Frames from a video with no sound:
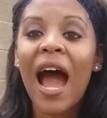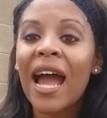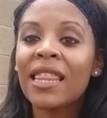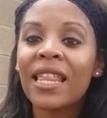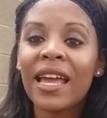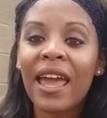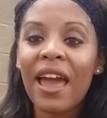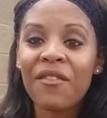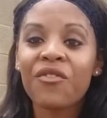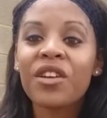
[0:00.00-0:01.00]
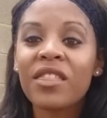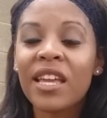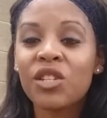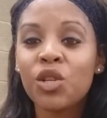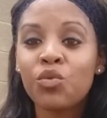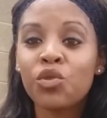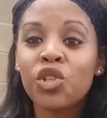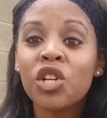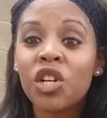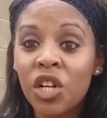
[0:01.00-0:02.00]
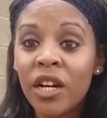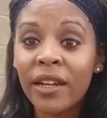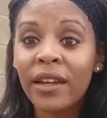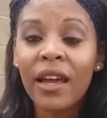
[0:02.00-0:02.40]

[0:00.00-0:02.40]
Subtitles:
I like everything to look good.